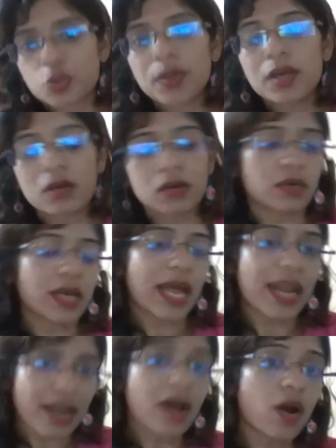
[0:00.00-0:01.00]
bigger,
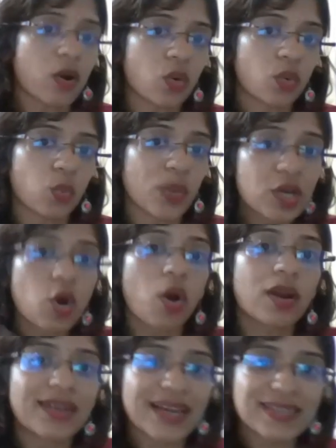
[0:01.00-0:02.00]
and now we call
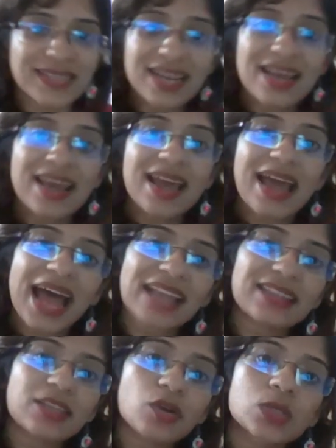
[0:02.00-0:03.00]
it as an
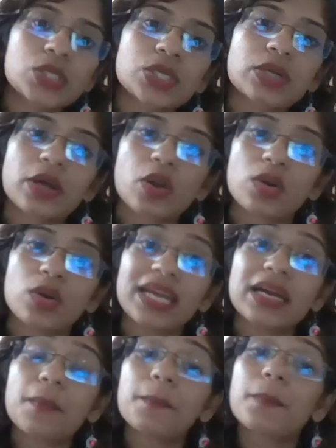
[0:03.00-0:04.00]

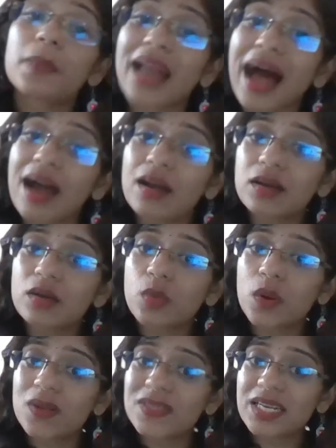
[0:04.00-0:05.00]
atherosclerotic plaque.
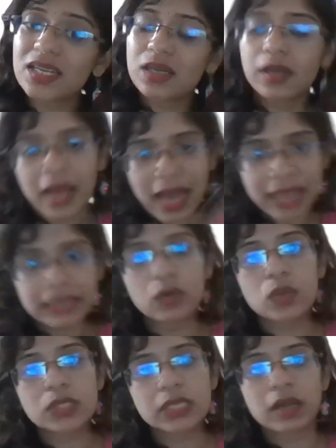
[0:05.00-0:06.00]
What is it?
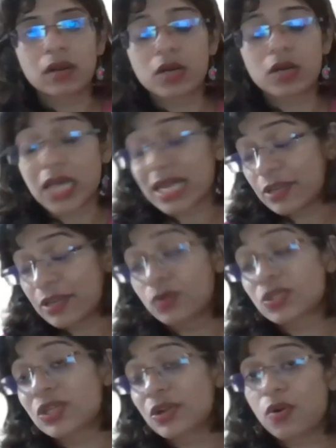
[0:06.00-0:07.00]

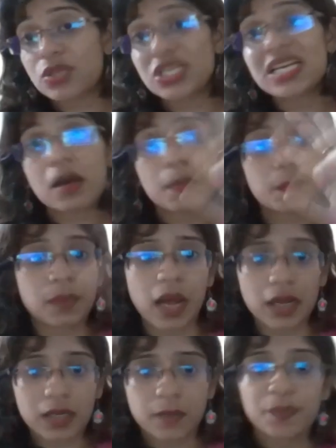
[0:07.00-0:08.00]
Atherosclerotic
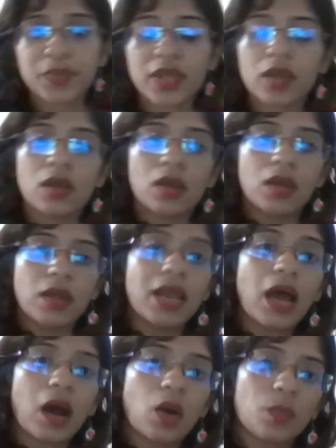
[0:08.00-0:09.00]
plaque.
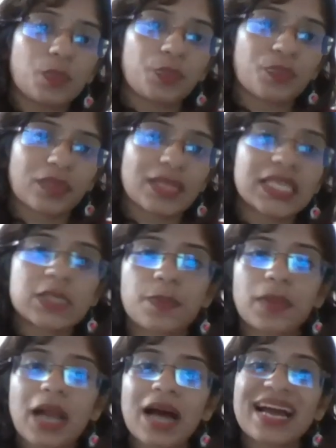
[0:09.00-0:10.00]
Now, this
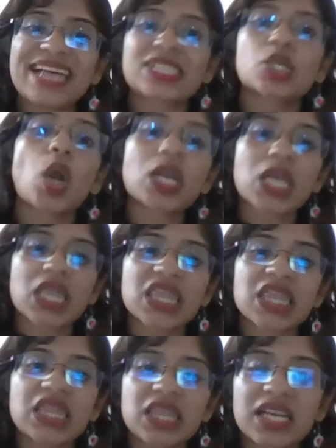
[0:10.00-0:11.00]
plaque has got
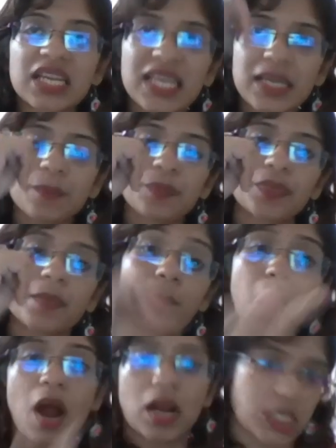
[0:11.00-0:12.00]
3
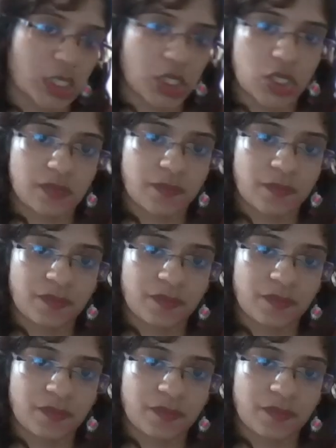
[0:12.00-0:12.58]
parts.